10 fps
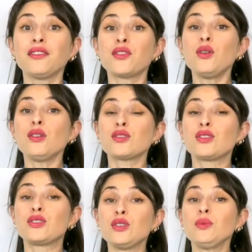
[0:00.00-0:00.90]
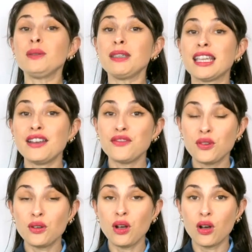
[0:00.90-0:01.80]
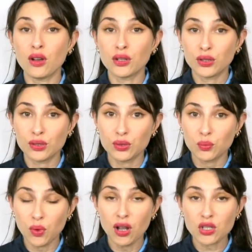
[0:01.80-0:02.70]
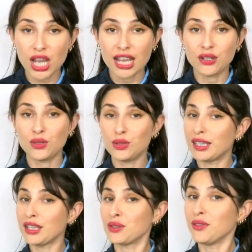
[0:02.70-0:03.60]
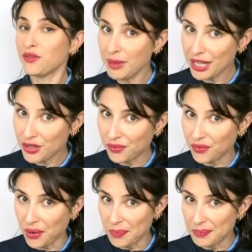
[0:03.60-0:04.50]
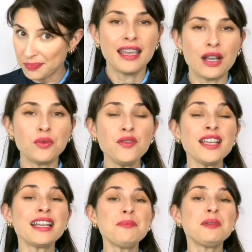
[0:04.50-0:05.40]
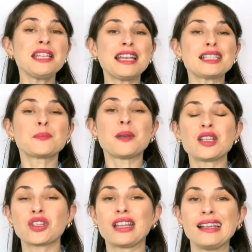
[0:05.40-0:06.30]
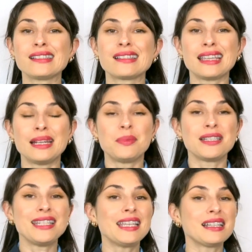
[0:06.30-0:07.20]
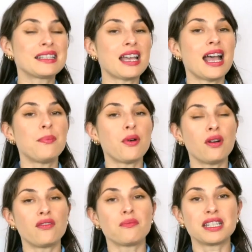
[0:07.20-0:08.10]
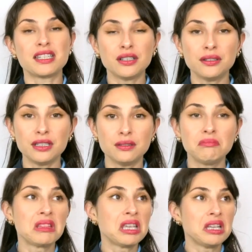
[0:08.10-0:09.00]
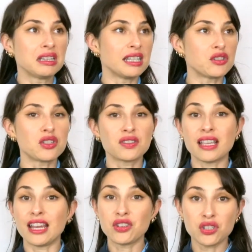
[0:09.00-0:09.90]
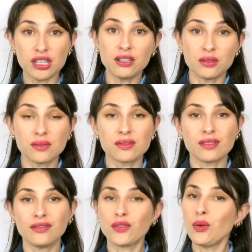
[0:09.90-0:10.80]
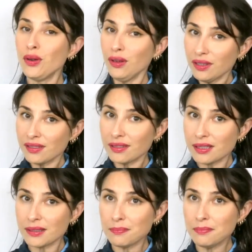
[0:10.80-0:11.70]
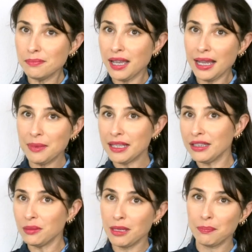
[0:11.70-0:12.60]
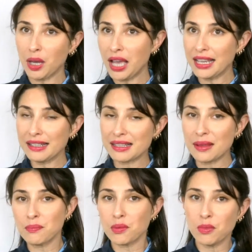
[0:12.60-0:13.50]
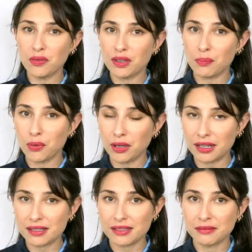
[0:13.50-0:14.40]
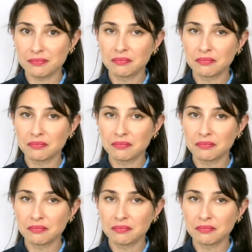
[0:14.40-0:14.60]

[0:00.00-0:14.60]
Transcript: of course, you do want to be careful on who you watch and who you get your information from. A roofing company that specializes in a particular type of material, let's just say shingles, of course, might be a little bit biased and promote their products,